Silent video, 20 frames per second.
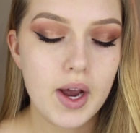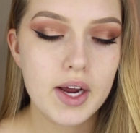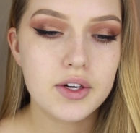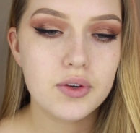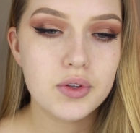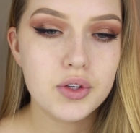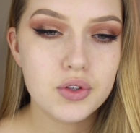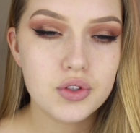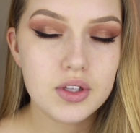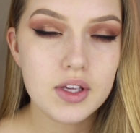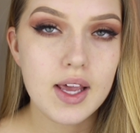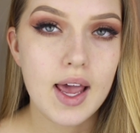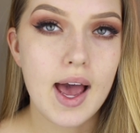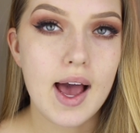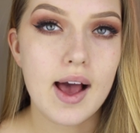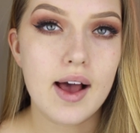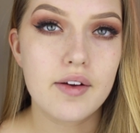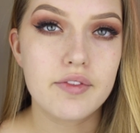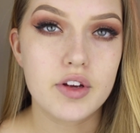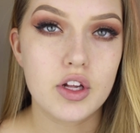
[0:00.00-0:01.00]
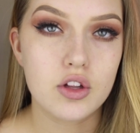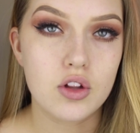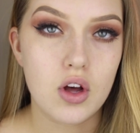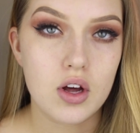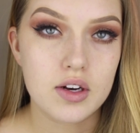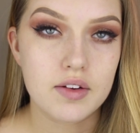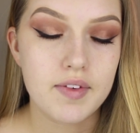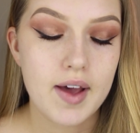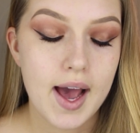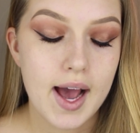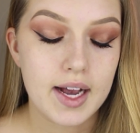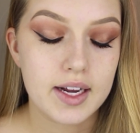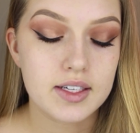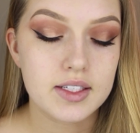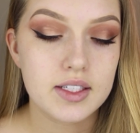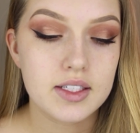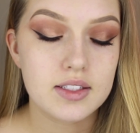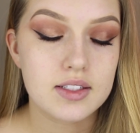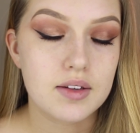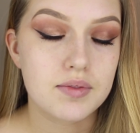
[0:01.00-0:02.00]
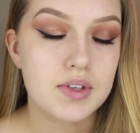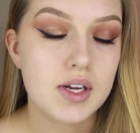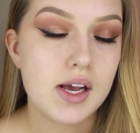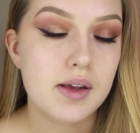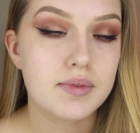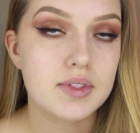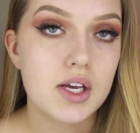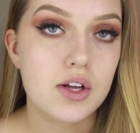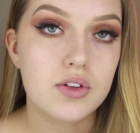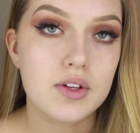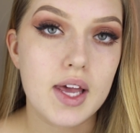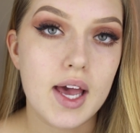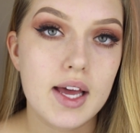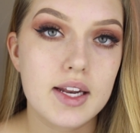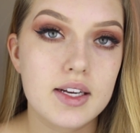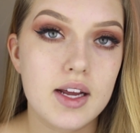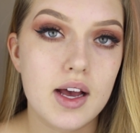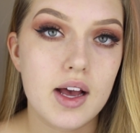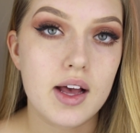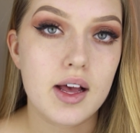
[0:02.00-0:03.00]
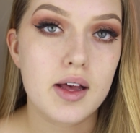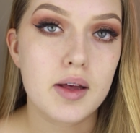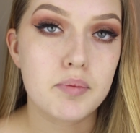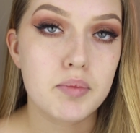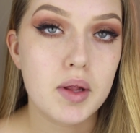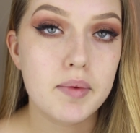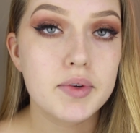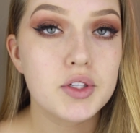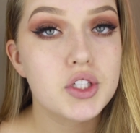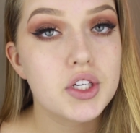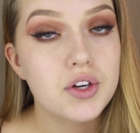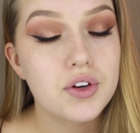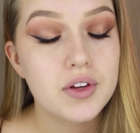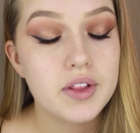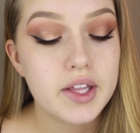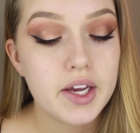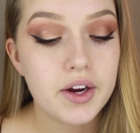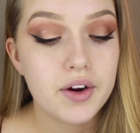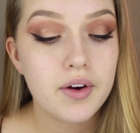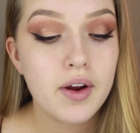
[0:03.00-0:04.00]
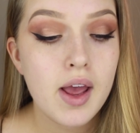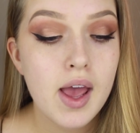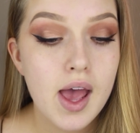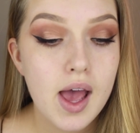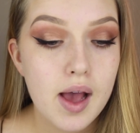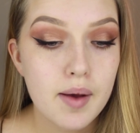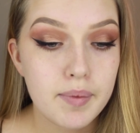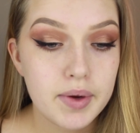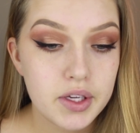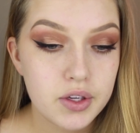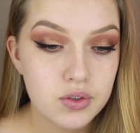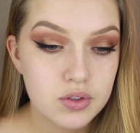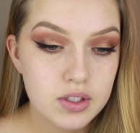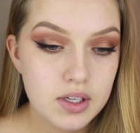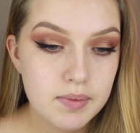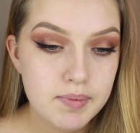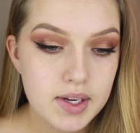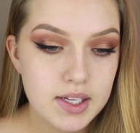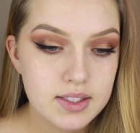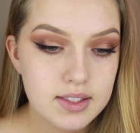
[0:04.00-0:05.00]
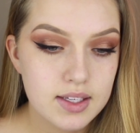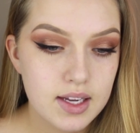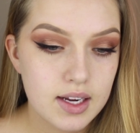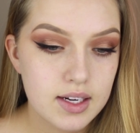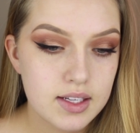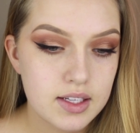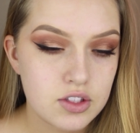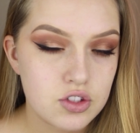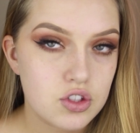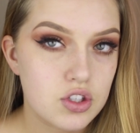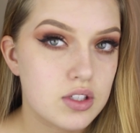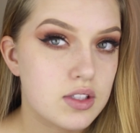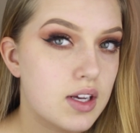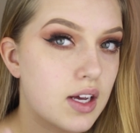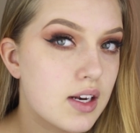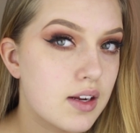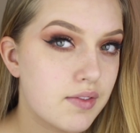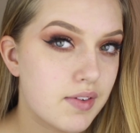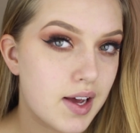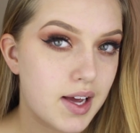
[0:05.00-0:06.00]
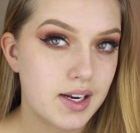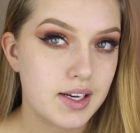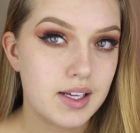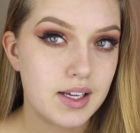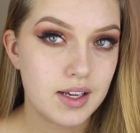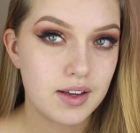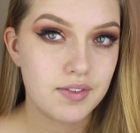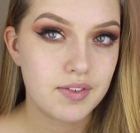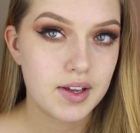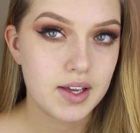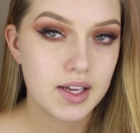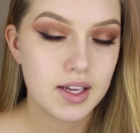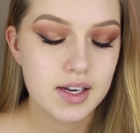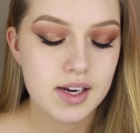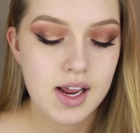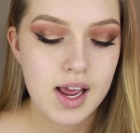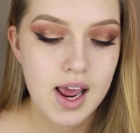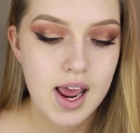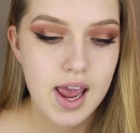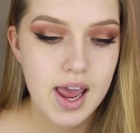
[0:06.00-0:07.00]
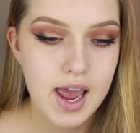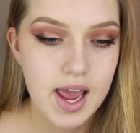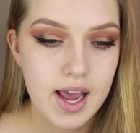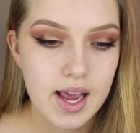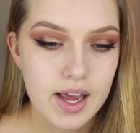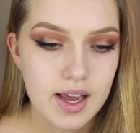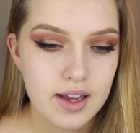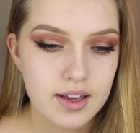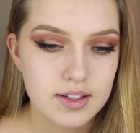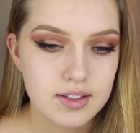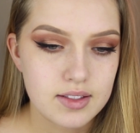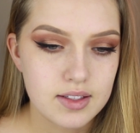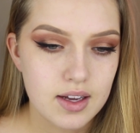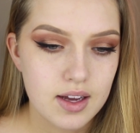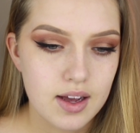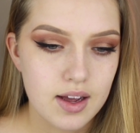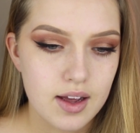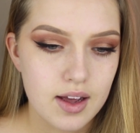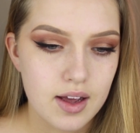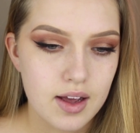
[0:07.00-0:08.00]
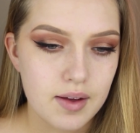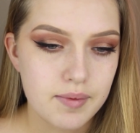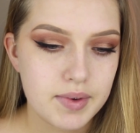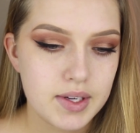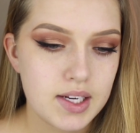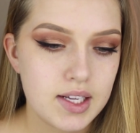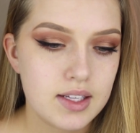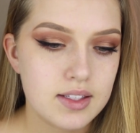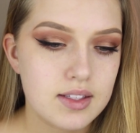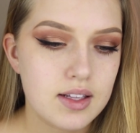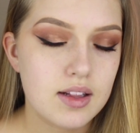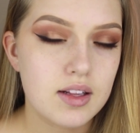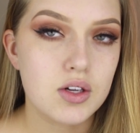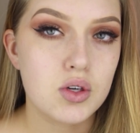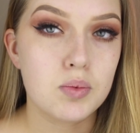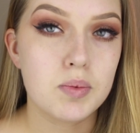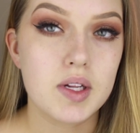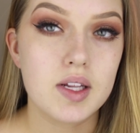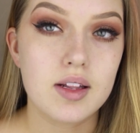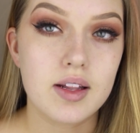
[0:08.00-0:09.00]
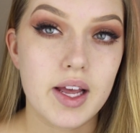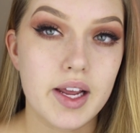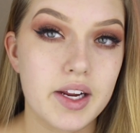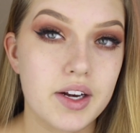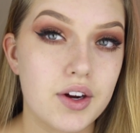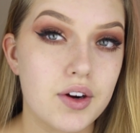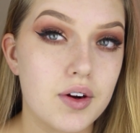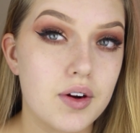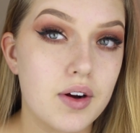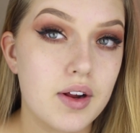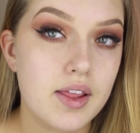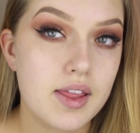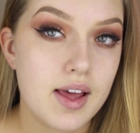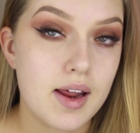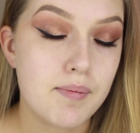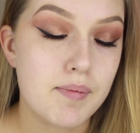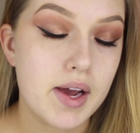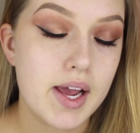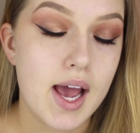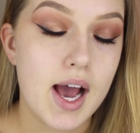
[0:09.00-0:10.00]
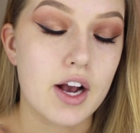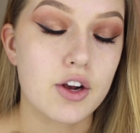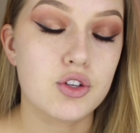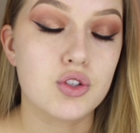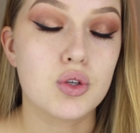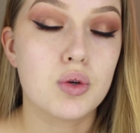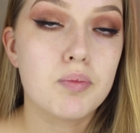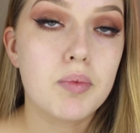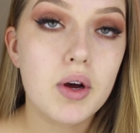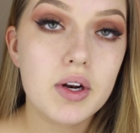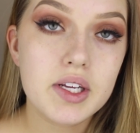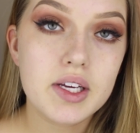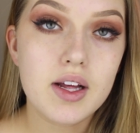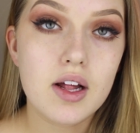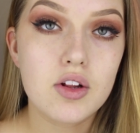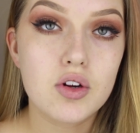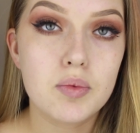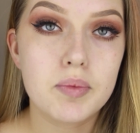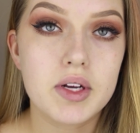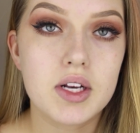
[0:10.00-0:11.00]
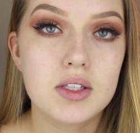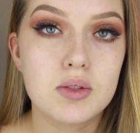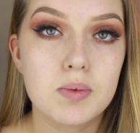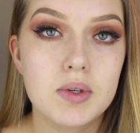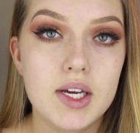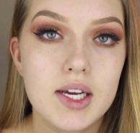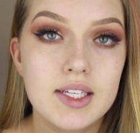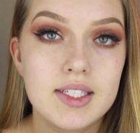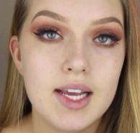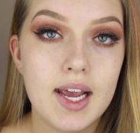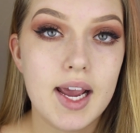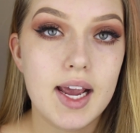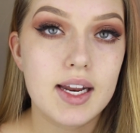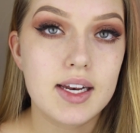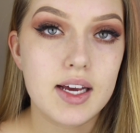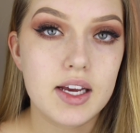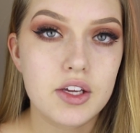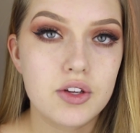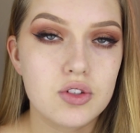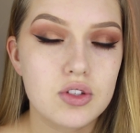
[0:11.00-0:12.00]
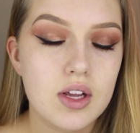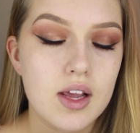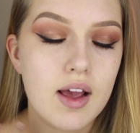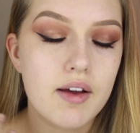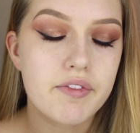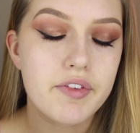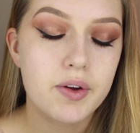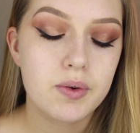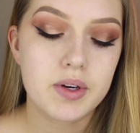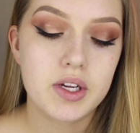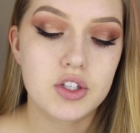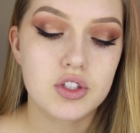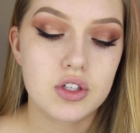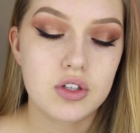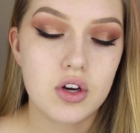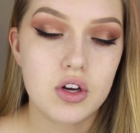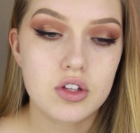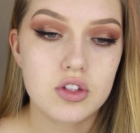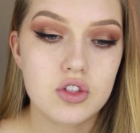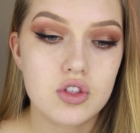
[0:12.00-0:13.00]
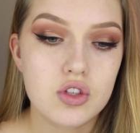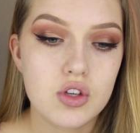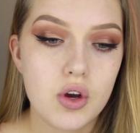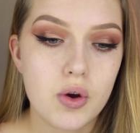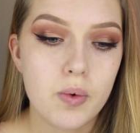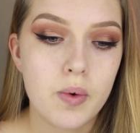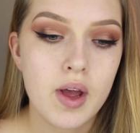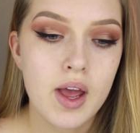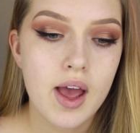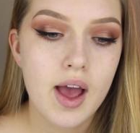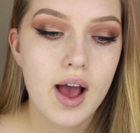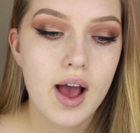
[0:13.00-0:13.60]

I don't usually have a lot of acne. Sometimes I'll get a blemish here and there, but usually my skin is just kind of uneven, and it is a little bit lighter than my actual body color because when I tan I usually have foundation on, so